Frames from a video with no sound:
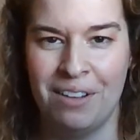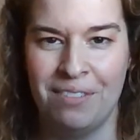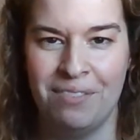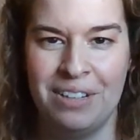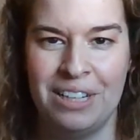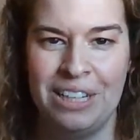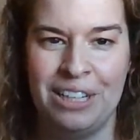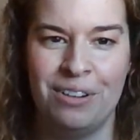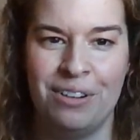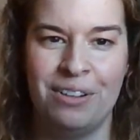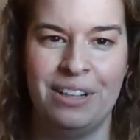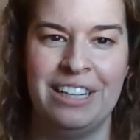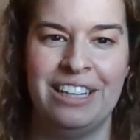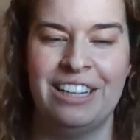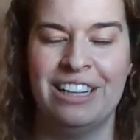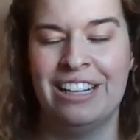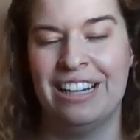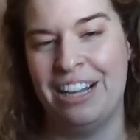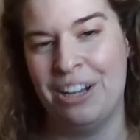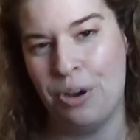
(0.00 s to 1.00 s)
video
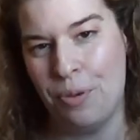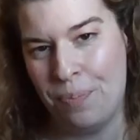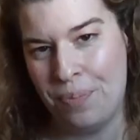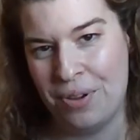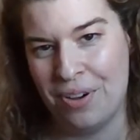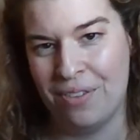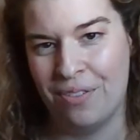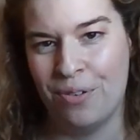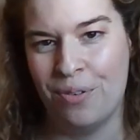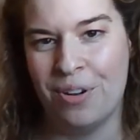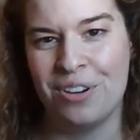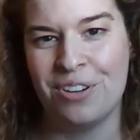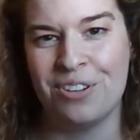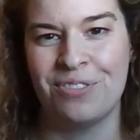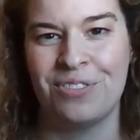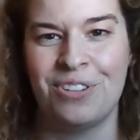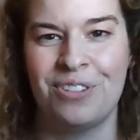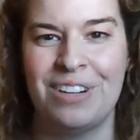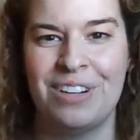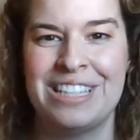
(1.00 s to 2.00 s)
here, and I hope you have a
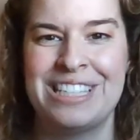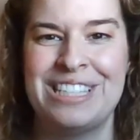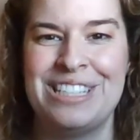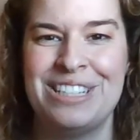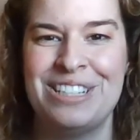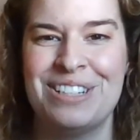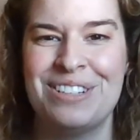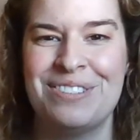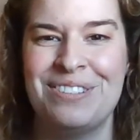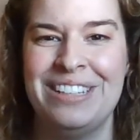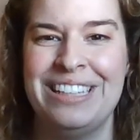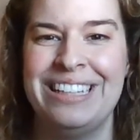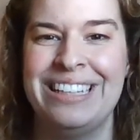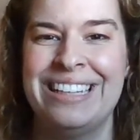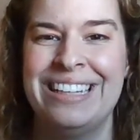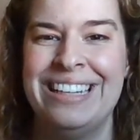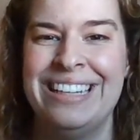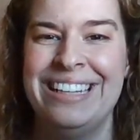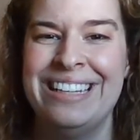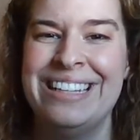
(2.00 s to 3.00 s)
wonderful rest of your
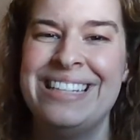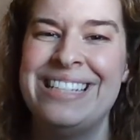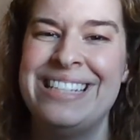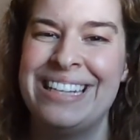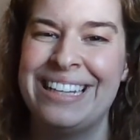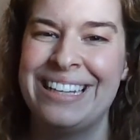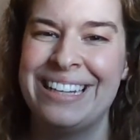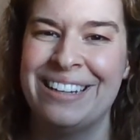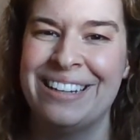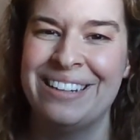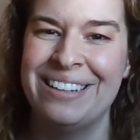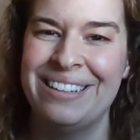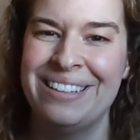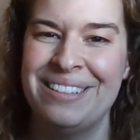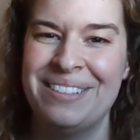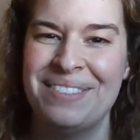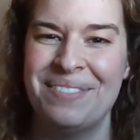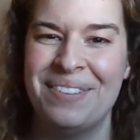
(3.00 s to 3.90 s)
week. Take care.